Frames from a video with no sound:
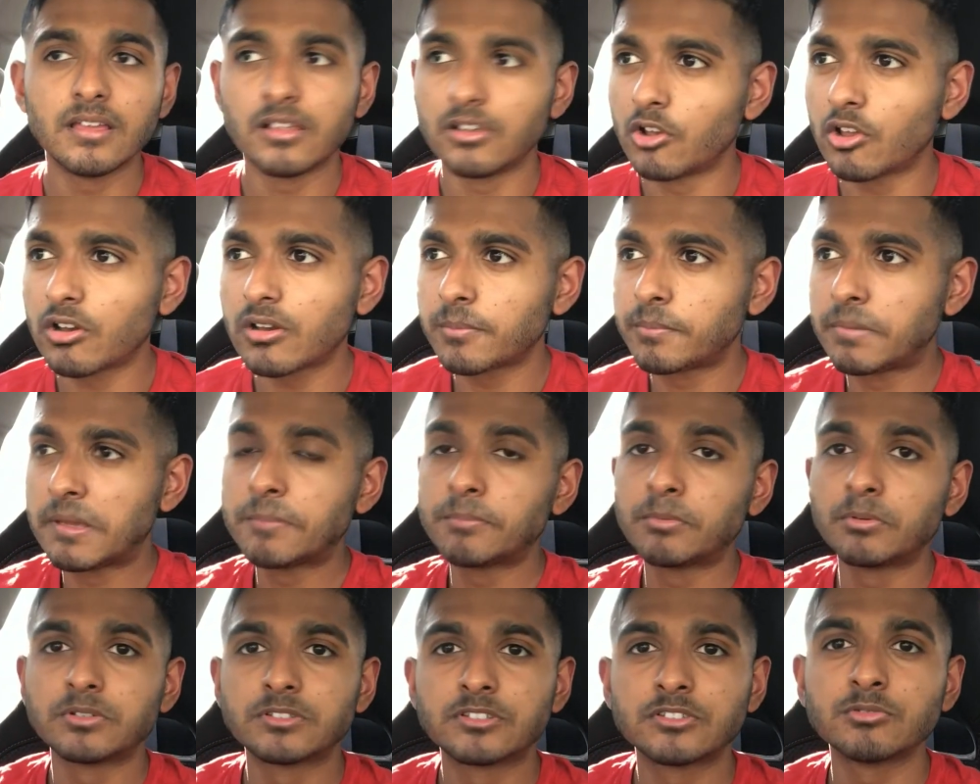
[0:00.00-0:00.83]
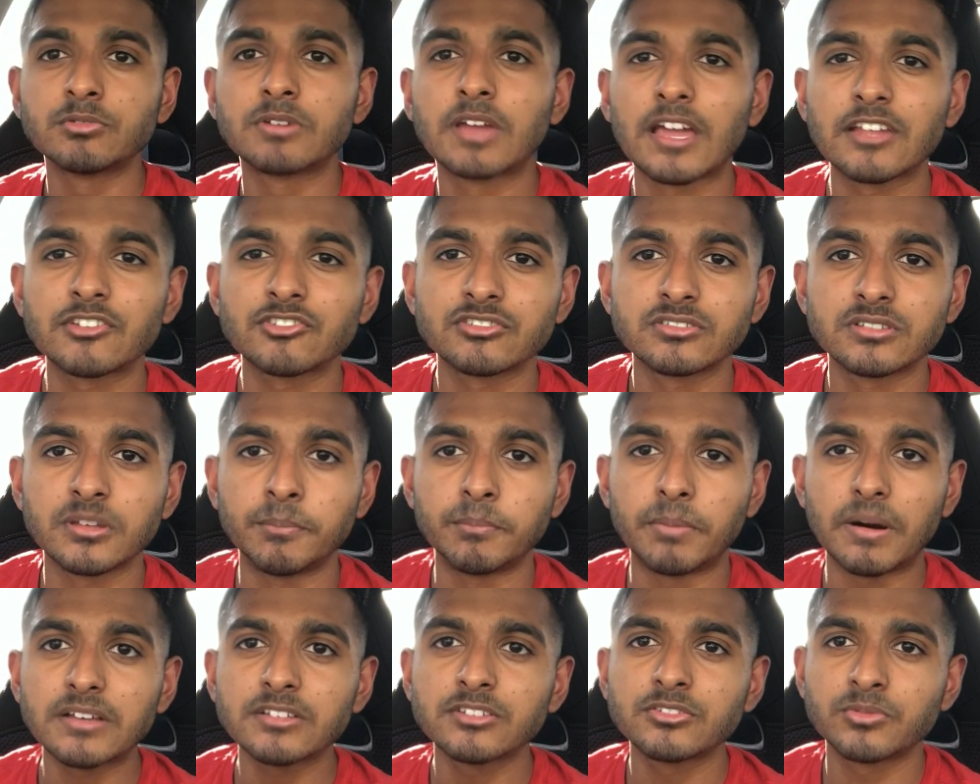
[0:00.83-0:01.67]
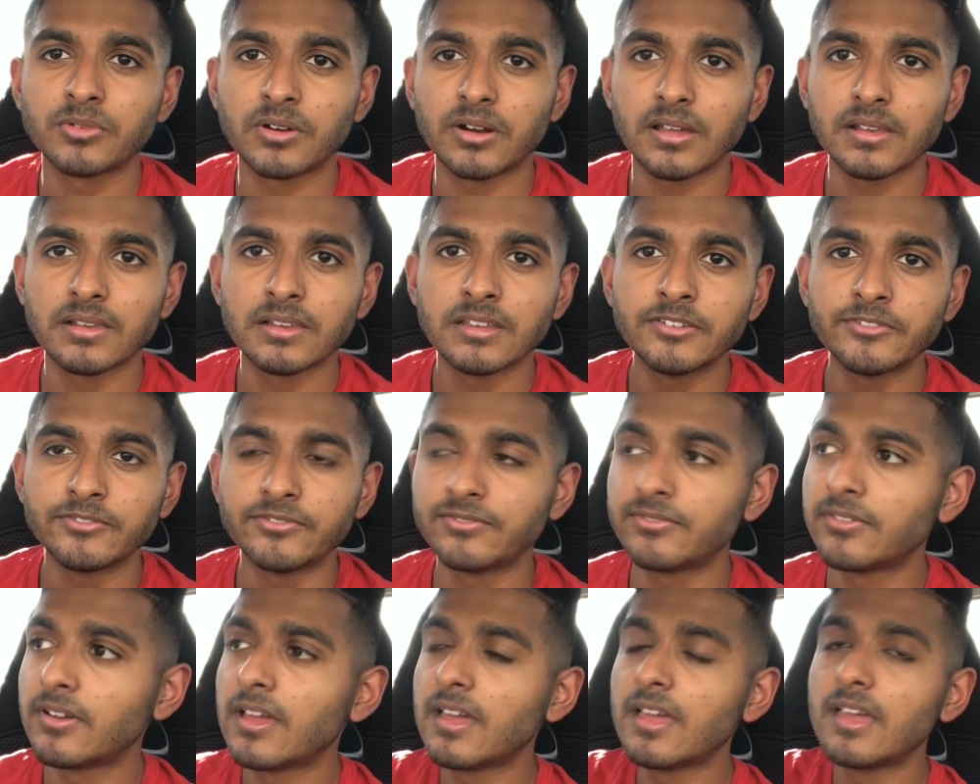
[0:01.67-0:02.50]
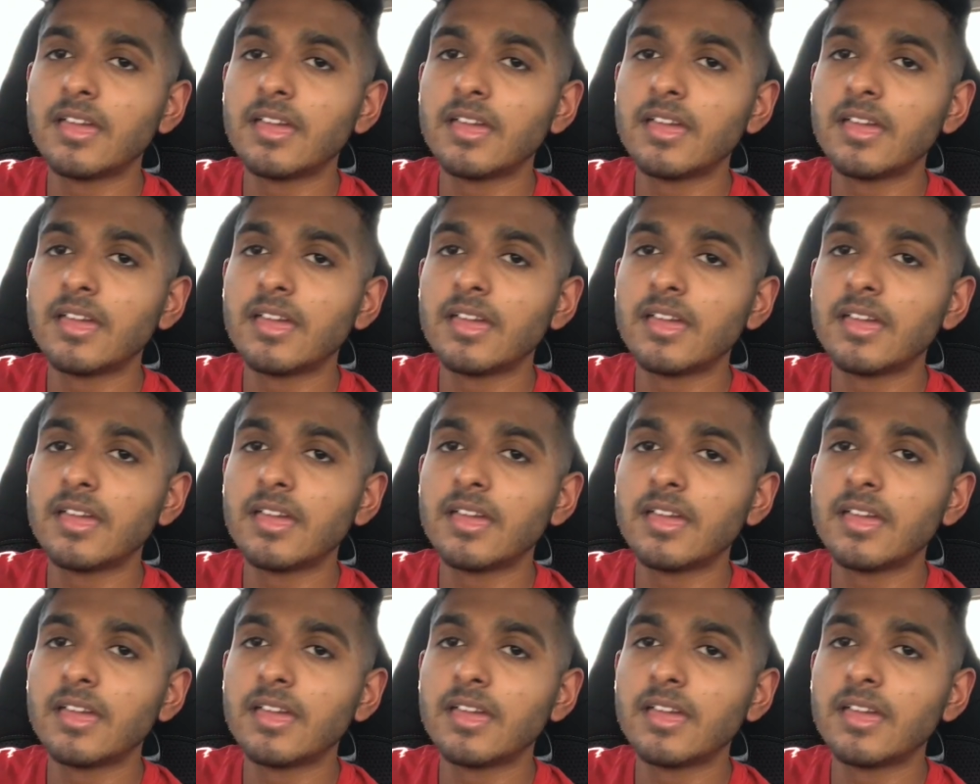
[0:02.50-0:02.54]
a lot of people are still catching the bus where I live,